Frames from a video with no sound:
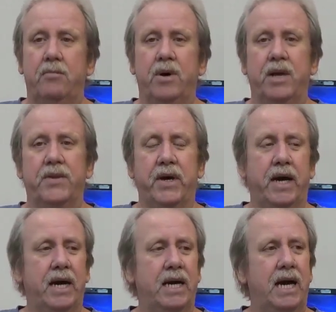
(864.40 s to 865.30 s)
But
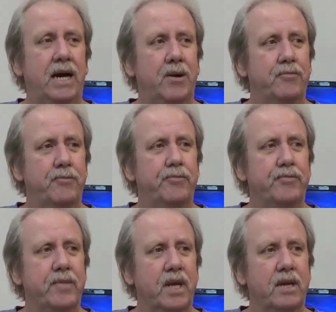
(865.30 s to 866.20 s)
uh,
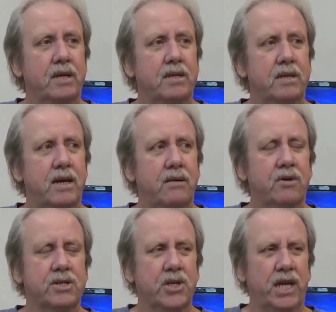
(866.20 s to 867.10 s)
I
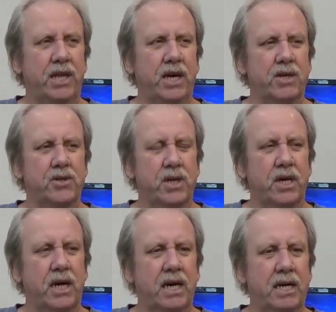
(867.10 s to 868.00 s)
want to say this.
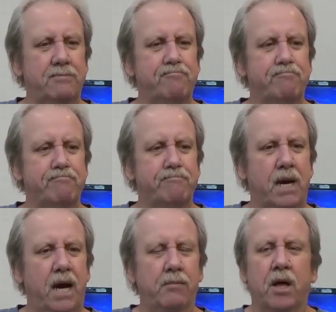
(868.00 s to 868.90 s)
Uh,
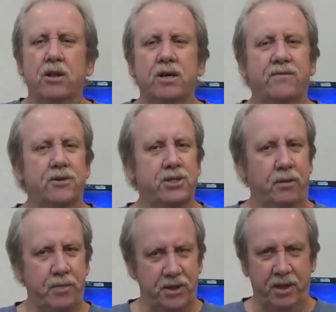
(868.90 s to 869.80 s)
I'm not looking for
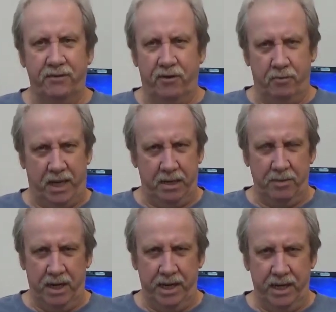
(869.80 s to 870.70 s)
sympathy from
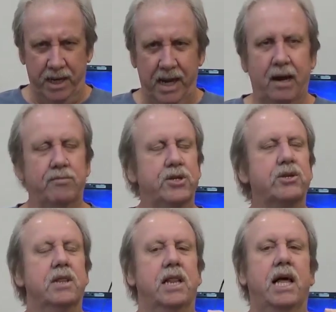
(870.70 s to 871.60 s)
anybody. I'm
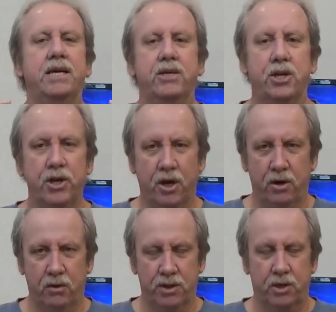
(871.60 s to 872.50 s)
just letting you know
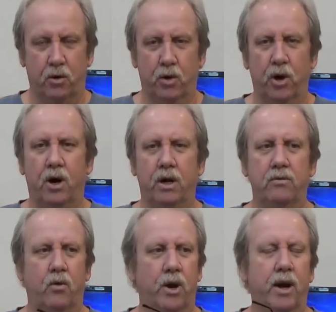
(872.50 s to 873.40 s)
what's going
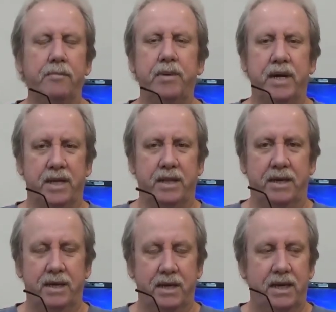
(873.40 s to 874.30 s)
on, where I've been.
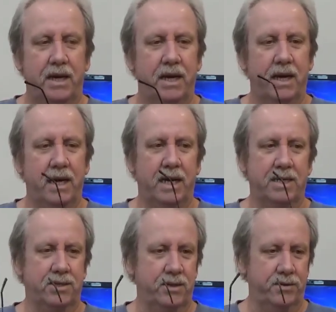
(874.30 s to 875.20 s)
Uh,
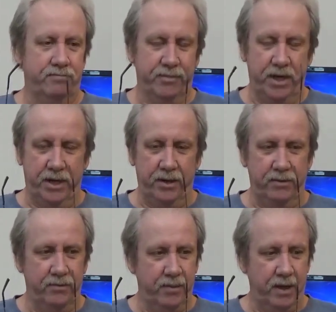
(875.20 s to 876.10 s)
so, you know,
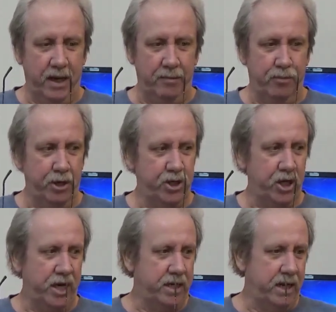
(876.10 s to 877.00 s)
I
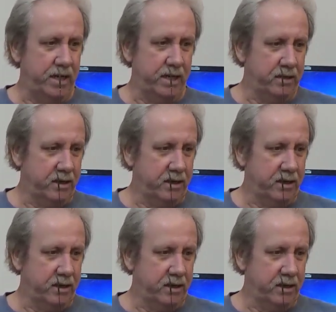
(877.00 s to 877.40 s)
appreciate any